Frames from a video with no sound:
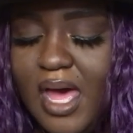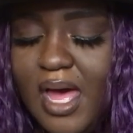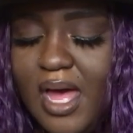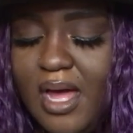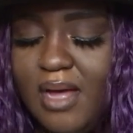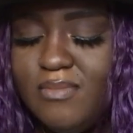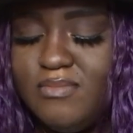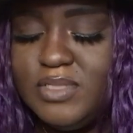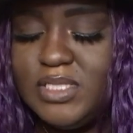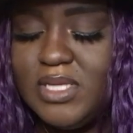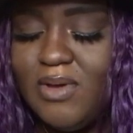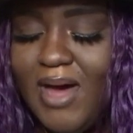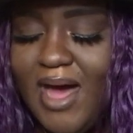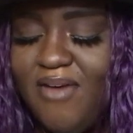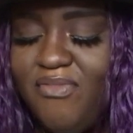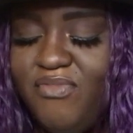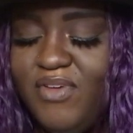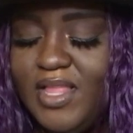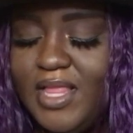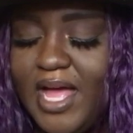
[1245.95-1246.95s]
Um, so
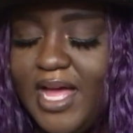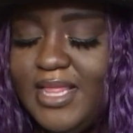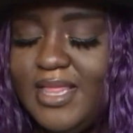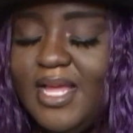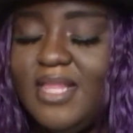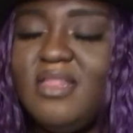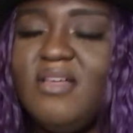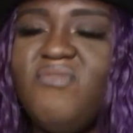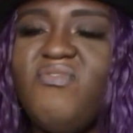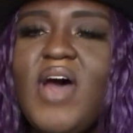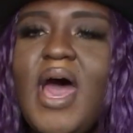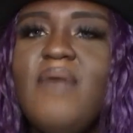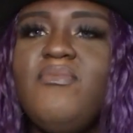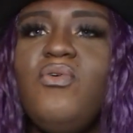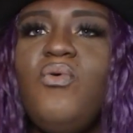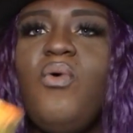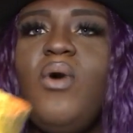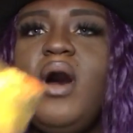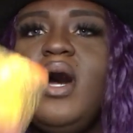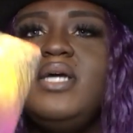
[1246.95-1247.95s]
I feel like that the
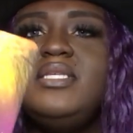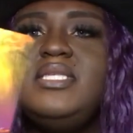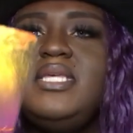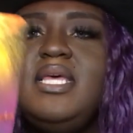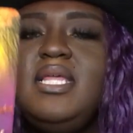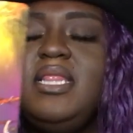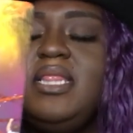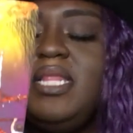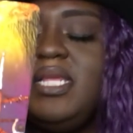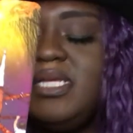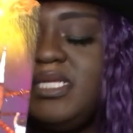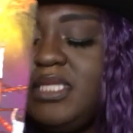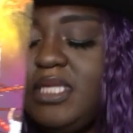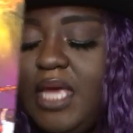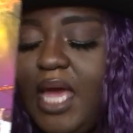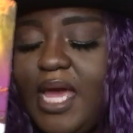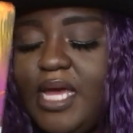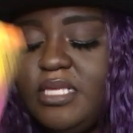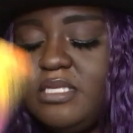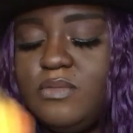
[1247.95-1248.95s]
Five of Wands in this
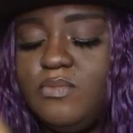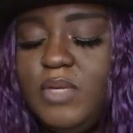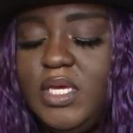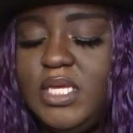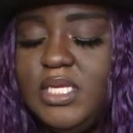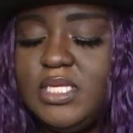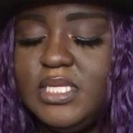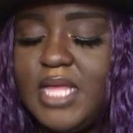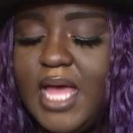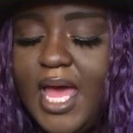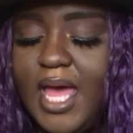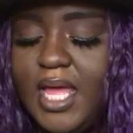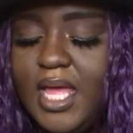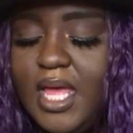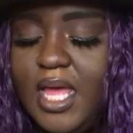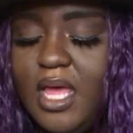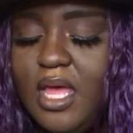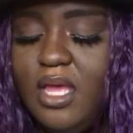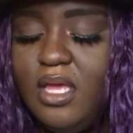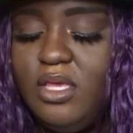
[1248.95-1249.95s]
case means
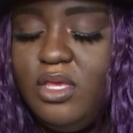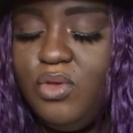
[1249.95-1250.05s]
that